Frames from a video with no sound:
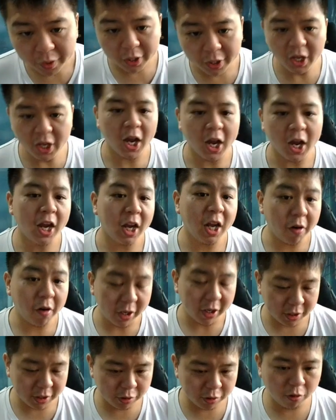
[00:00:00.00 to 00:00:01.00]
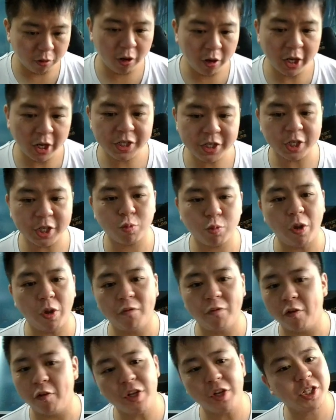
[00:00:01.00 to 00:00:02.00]
yeah, I digress. So let's just wait
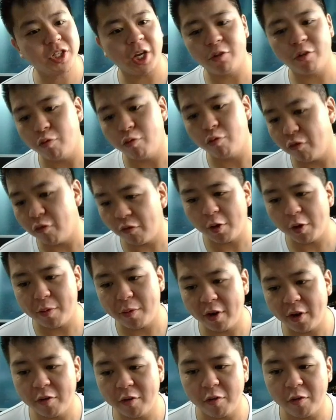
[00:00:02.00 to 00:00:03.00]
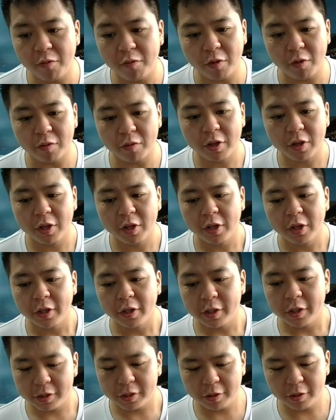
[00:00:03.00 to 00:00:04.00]
for this card to for a final review.
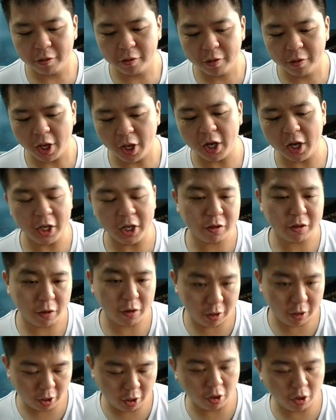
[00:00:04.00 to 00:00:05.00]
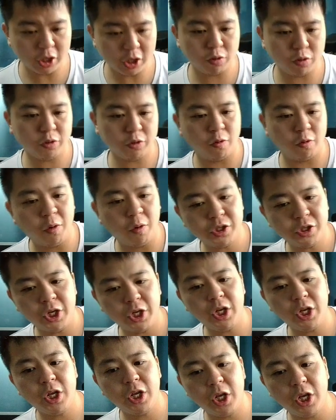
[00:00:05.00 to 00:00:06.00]
So yeah, that's it. Thank you guys so much for
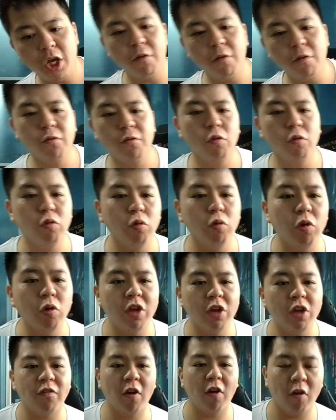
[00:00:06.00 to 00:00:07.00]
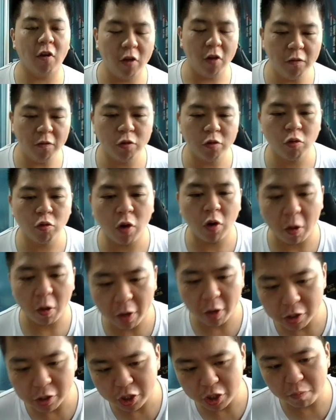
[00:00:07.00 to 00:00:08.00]
watching. If you do like
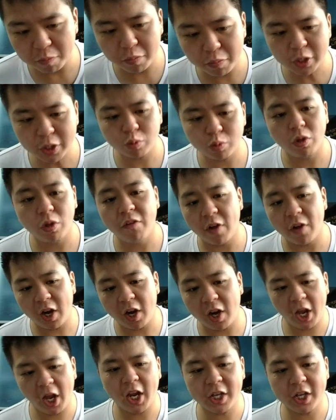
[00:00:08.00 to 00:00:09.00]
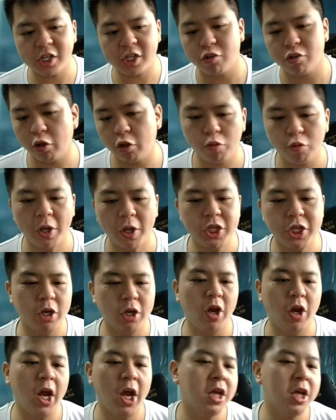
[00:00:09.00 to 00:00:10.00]
what you see, please do leave a like, subscribe to my
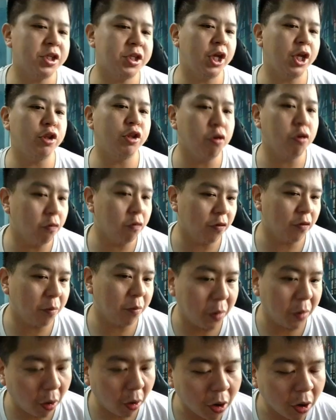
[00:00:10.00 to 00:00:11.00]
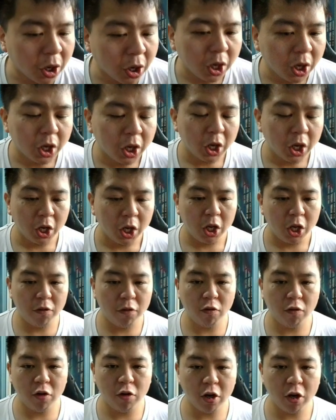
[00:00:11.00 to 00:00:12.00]
channel, and stay tuned for more. If
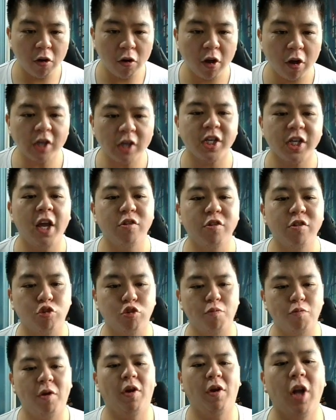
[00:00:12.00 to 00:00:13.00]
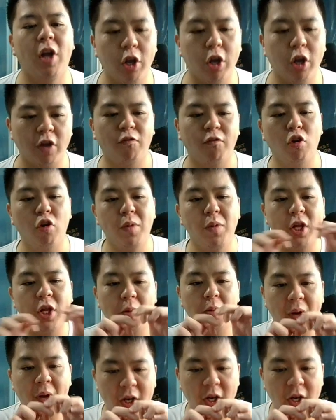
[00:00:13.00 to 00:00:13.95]
you didn't know, guys, I have social media right now. You can follow me down